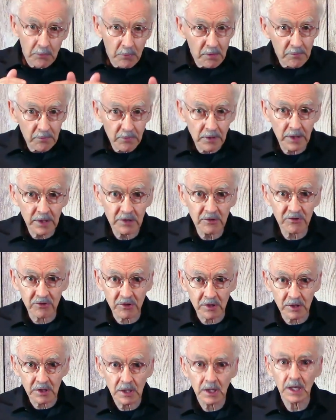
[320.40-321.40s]

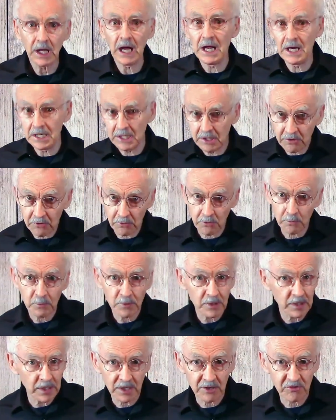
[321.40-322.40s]
revelation, an
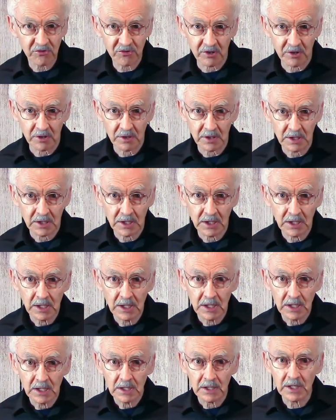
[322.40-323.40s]
interpretation.
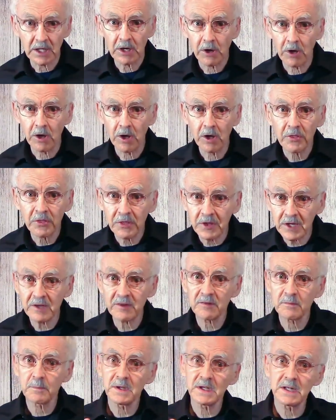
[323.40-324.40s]
Let all
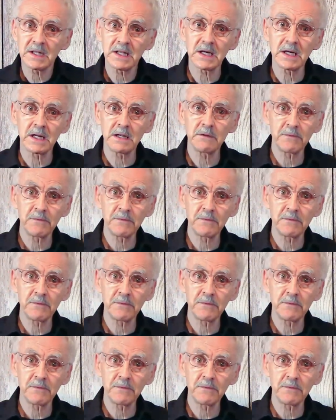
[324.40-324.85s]
things be done